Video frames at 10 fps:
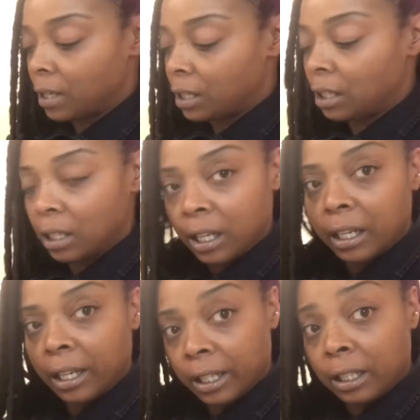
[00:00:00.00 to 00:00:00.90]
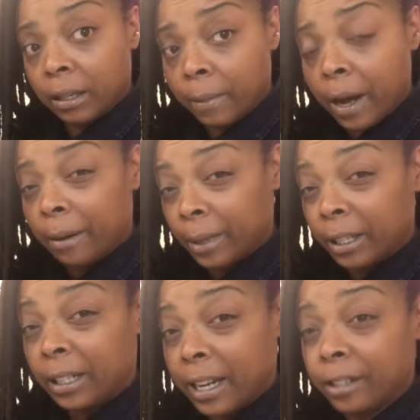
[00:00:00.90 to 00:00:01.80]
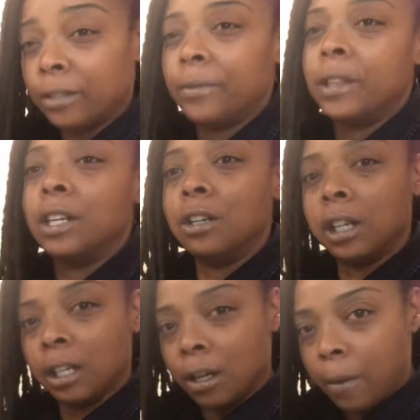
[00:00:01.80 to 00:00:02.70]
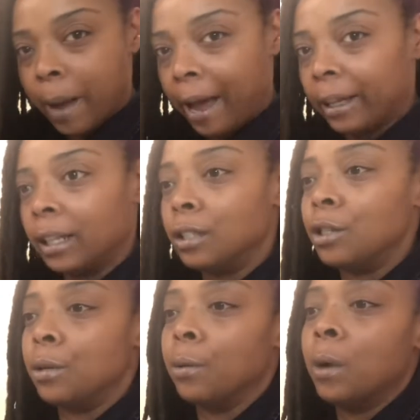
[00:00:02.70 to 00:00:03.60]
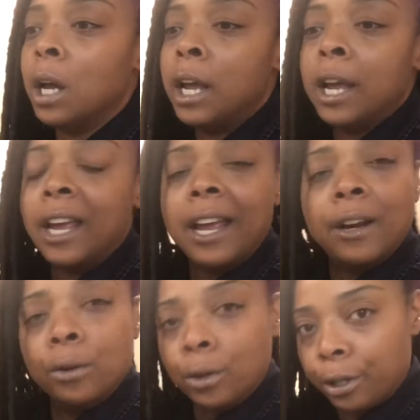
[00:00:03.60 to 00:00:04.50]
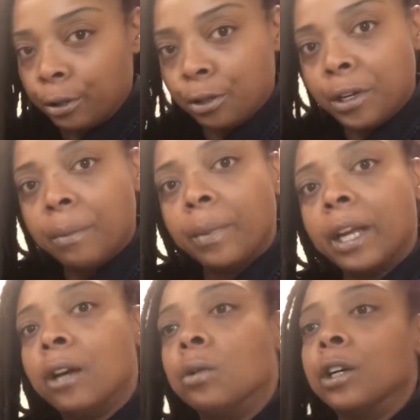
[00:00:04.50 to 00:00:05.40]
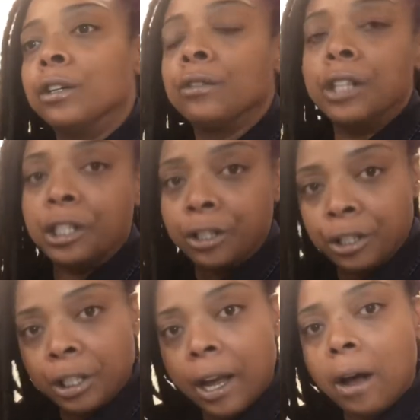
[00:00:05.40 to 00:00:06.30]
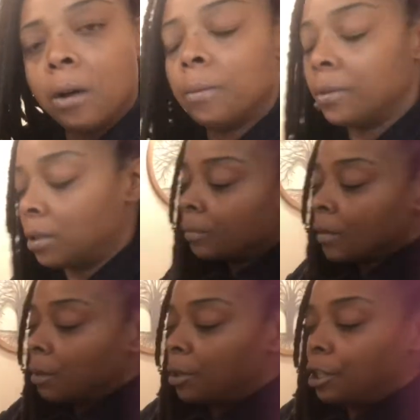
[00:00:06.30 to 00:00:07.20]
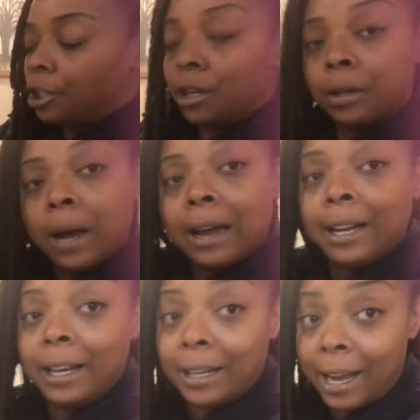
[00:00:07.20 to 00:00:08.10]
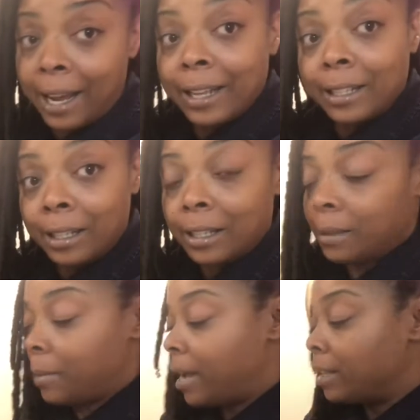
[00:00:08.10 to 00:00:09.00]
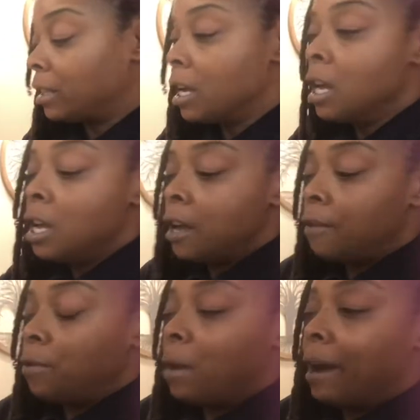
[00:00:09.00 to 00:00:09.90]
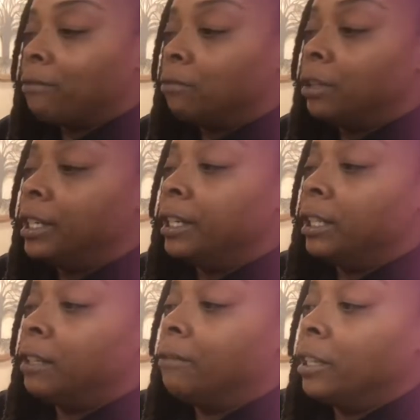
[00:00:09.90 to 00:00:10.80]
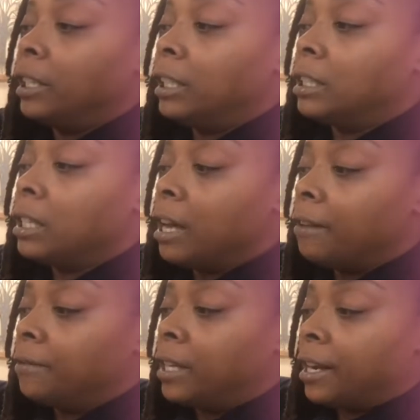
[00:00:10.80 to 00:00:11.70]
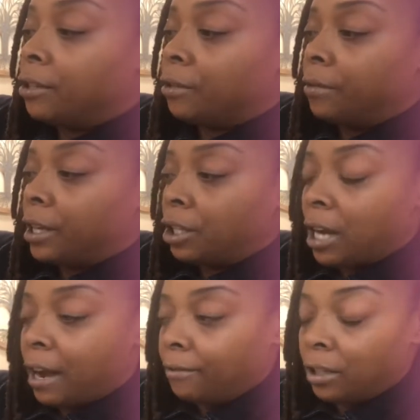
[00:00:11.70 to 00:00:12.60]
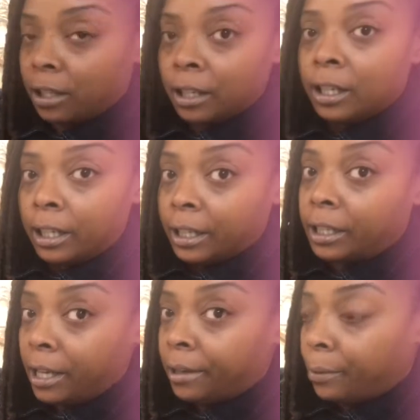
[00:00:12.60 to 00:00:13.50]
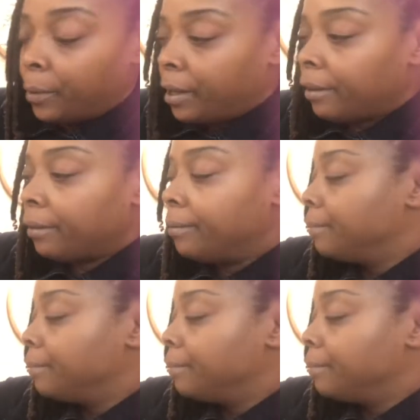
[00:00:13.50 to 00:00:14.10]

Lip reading: This is going to get to the bottom of the dandruff, and then you can go back and do an oil treatment or grease your scalp. I'm going to show you how to enhance this mask if you have really, really tough dandruff that you have to contend with.